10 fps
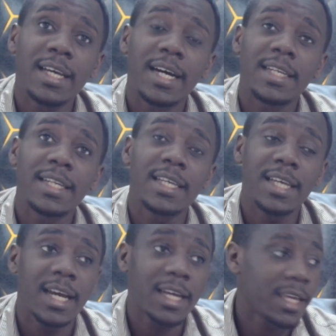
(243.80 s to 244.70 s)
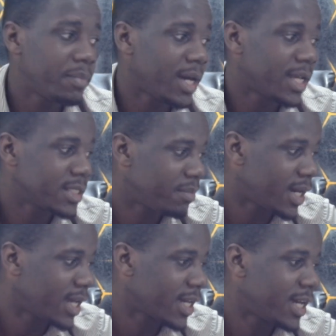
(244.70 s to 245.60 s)
and Kepa
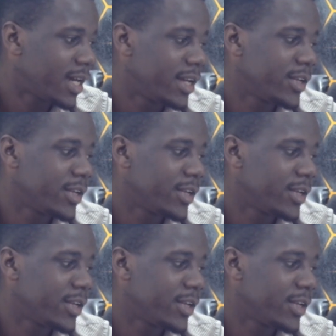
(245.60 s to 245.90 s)
Azebalaga.